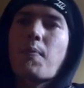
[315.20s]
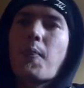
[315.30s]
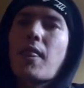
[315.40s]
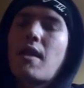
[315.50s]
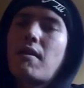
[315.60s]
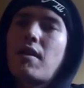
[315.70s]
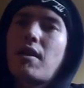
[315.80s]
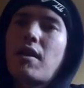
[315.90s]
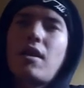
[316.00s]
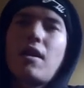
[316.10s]
producers,
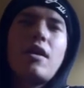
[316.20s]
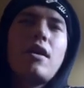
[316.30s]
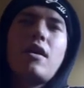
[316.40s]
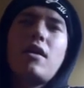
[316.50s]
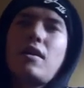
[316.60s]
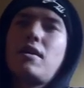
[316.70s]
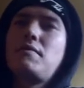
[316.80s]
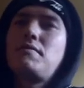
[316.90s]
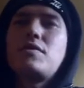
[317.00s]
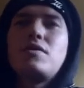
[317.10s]
or rappers?
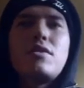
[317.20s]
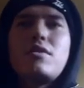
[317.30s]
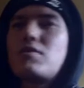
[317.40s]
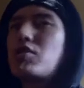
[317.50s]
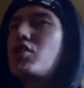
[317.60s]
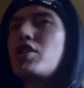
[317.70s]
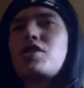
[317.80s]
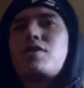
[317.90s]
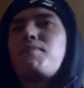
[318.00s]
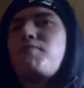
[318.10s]
Just